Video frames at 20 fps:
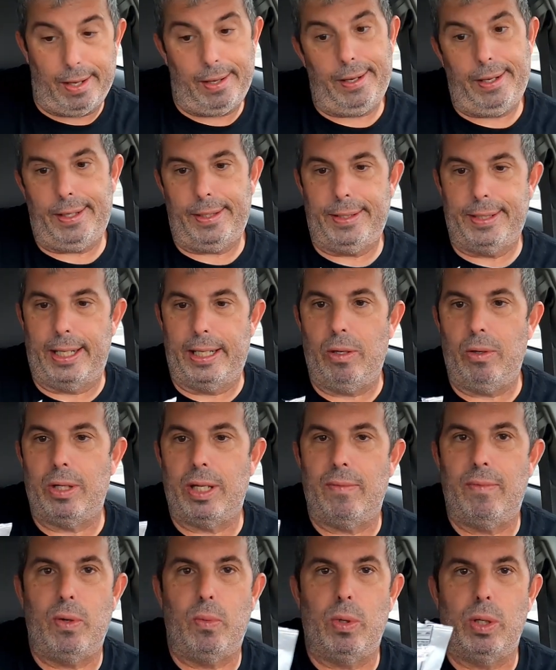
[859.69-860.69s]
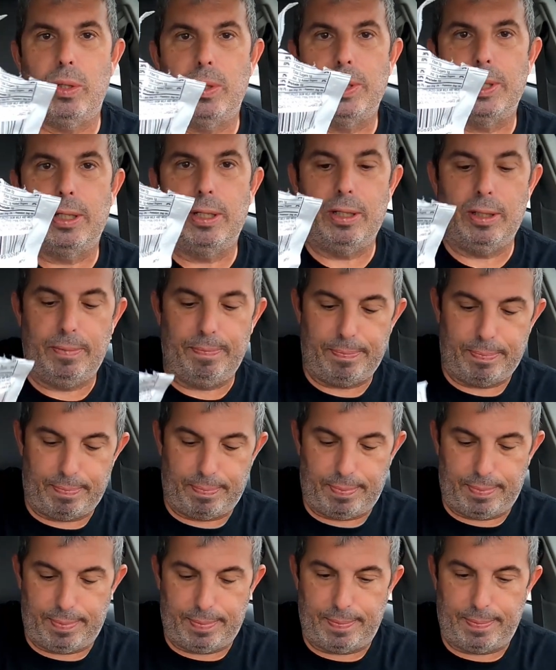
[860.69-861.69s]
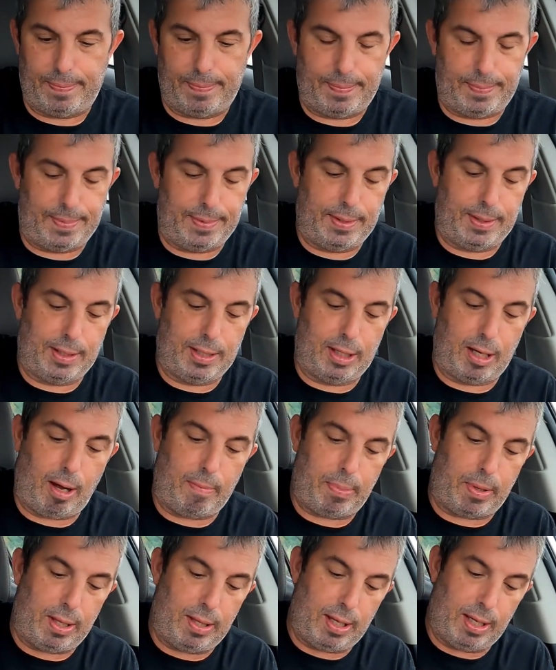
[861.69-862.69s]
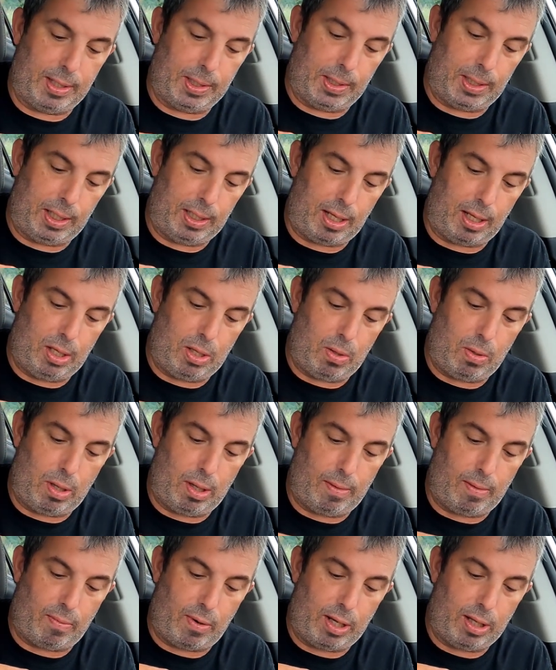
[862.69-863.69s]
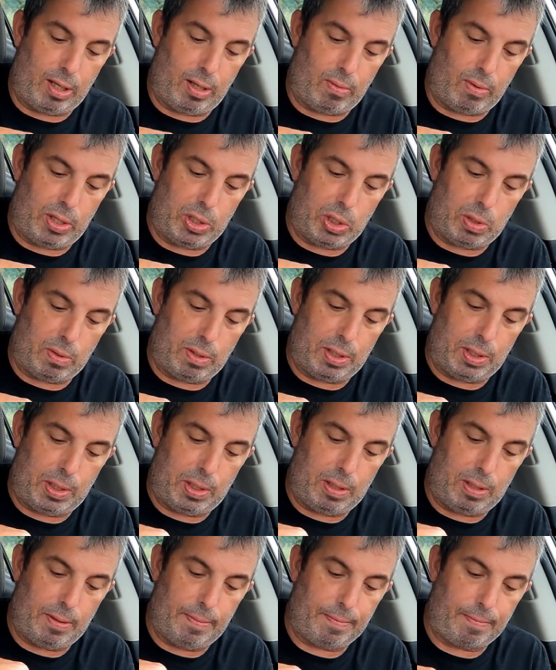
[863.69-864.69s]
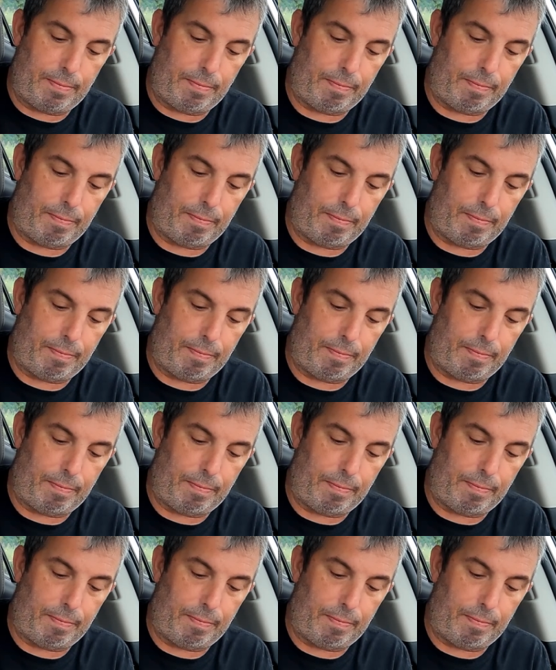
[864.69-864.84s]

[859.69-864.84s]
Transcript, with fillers: Uh, they don't give you one of those little cuppy things like they do at the regular restaurant, so